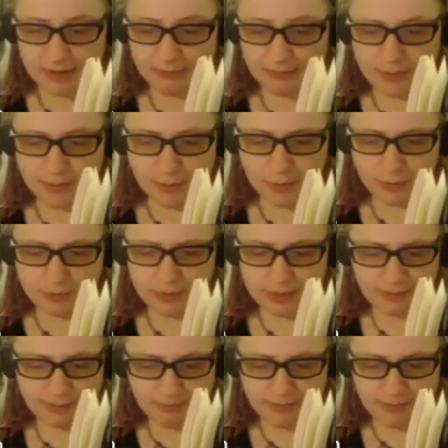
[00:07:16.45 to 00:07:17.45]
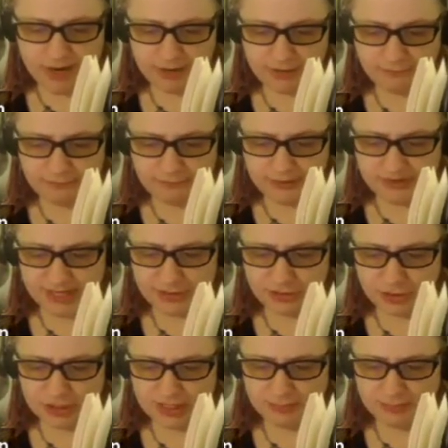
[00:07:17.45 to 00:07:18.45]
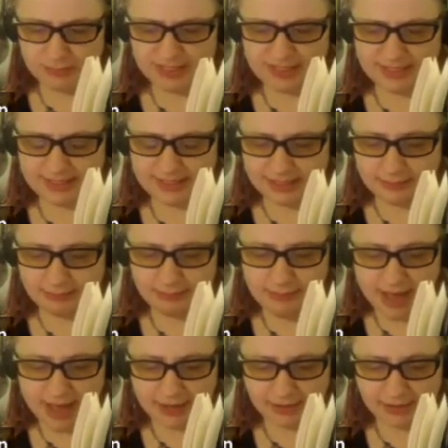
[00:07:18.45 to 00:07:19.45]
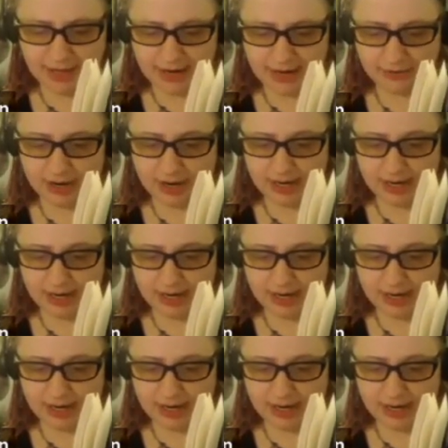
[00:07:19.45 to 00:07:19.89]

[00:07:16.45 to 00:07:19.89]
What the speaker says: My womb had been barren for centuries, but it didn't matter now.